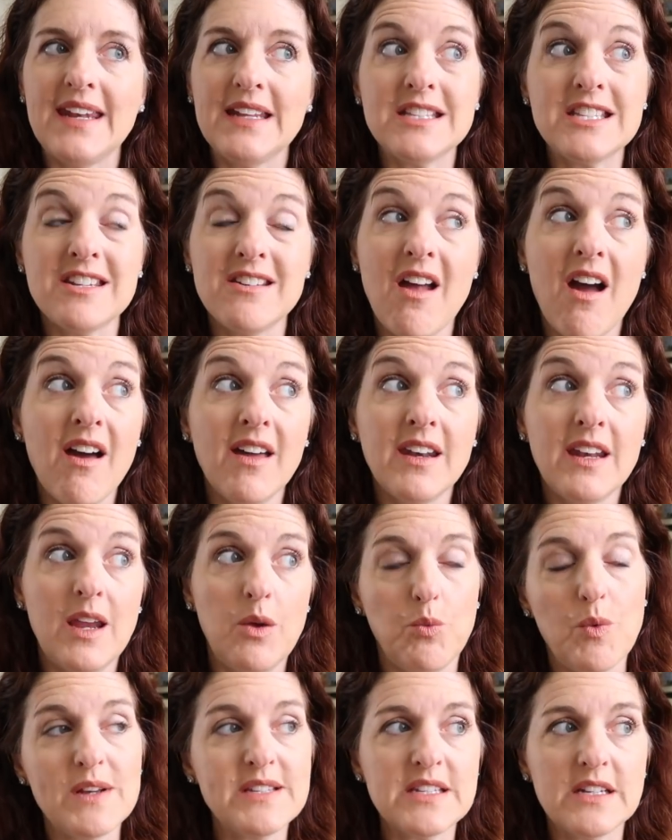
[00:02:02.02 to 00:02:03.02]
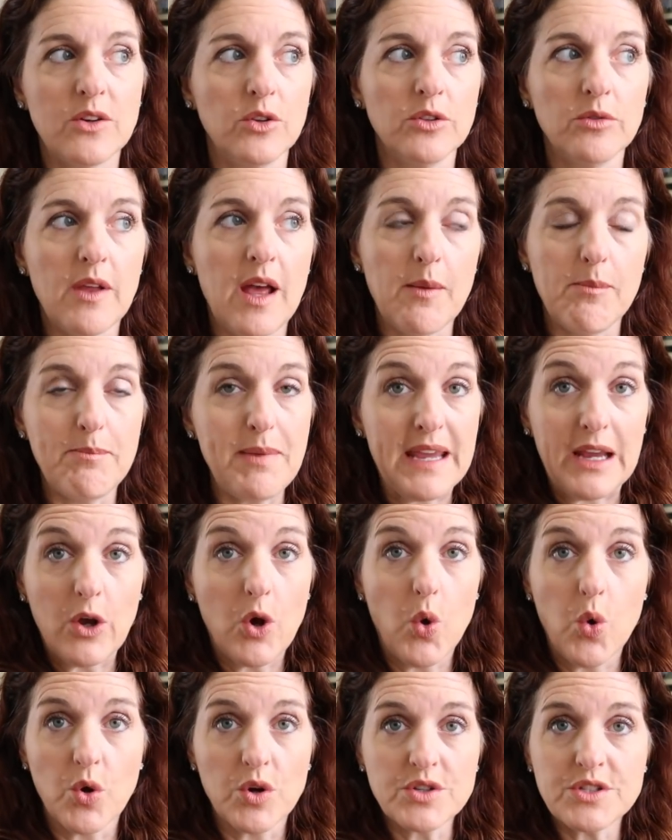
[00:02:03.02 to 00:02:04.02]
and it wasn't a big
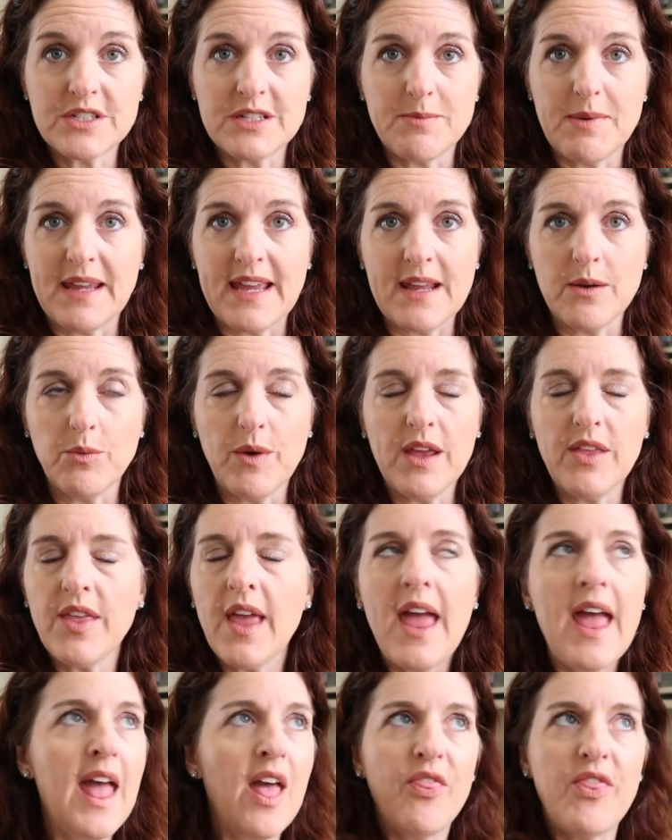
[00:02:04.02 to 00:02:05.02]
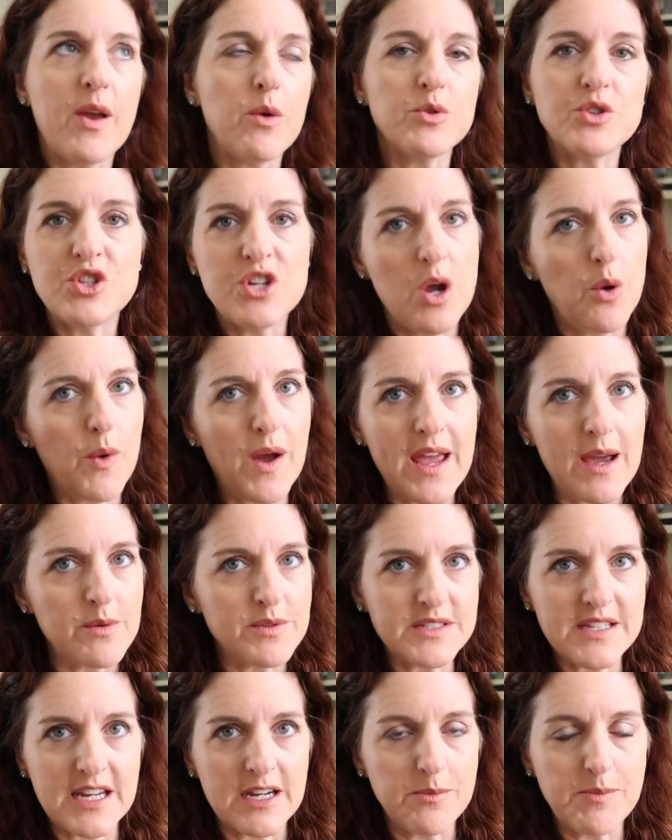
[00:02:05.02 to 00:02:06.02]
course to begin with, there was no way I
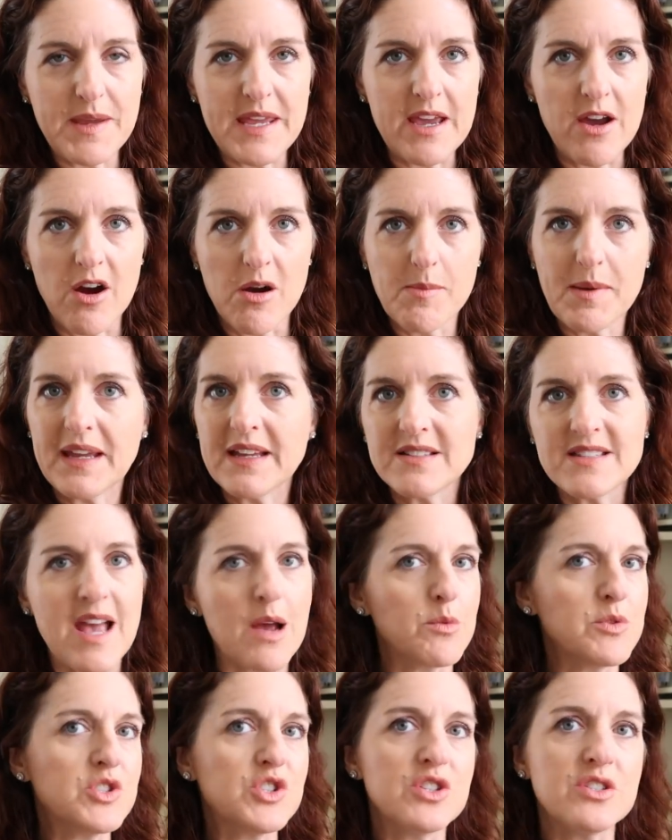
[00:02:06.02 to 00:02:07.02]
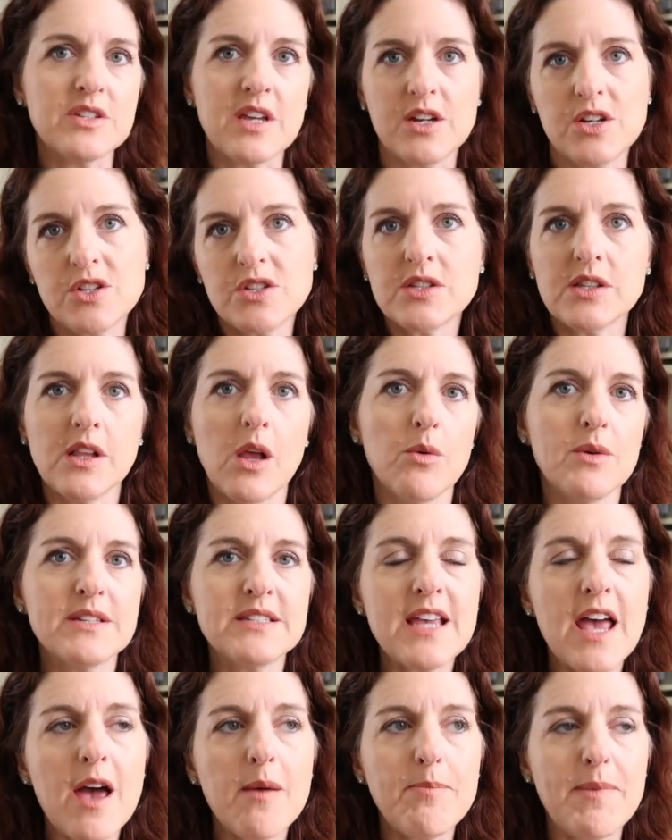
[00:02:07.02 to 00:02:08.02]
was gonna PR because that was just gonna slow
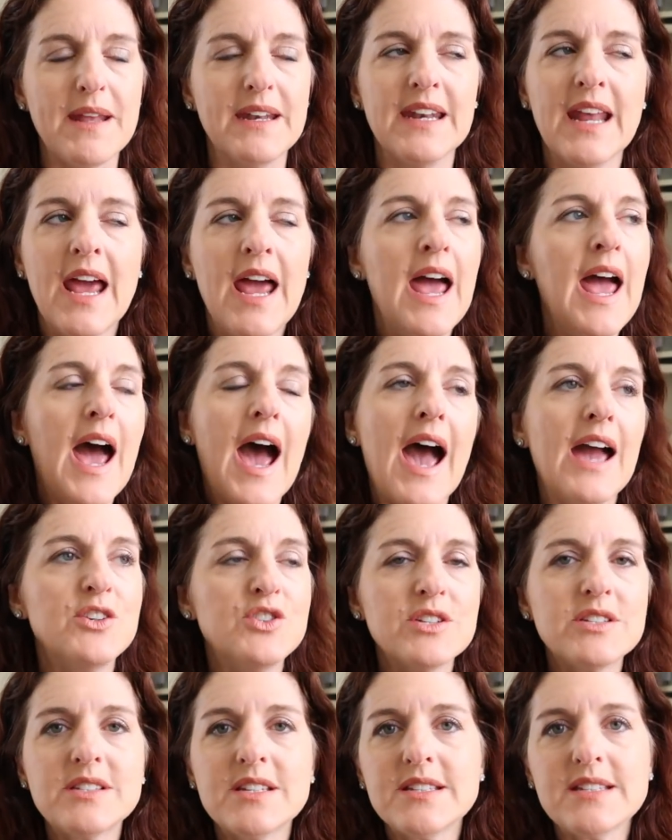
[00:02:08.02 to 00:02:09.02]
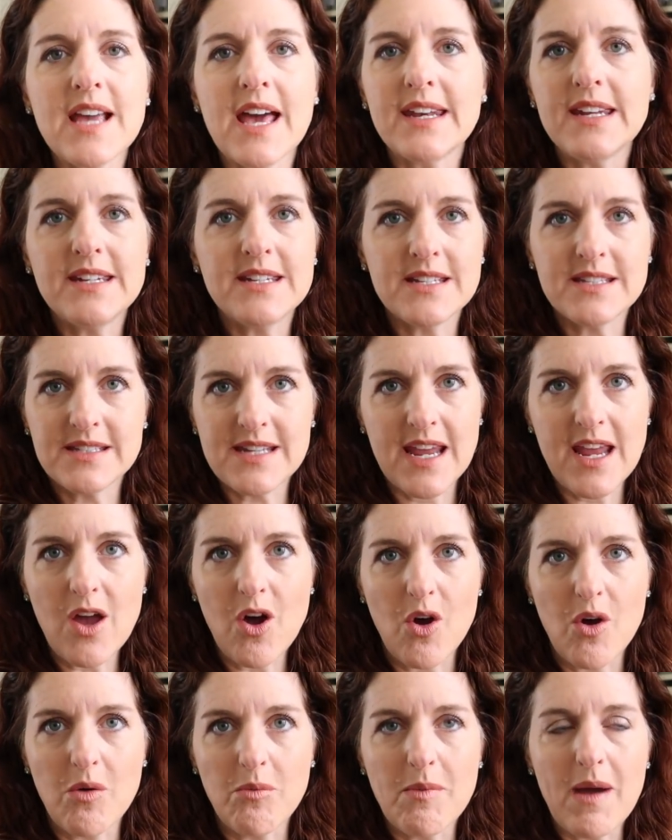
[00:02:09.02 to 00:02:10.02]
us up. And I just decided to stay
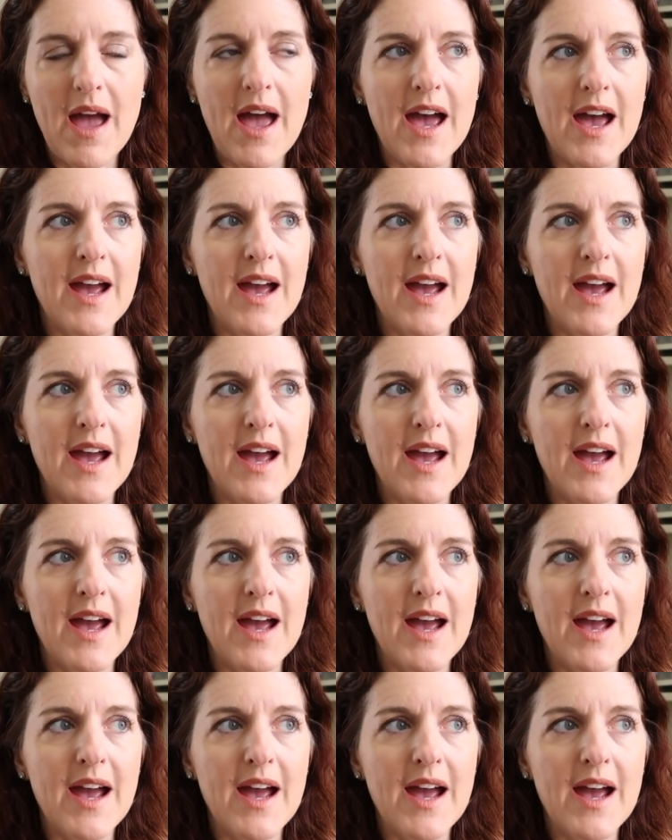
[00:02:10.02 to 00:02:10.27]
home.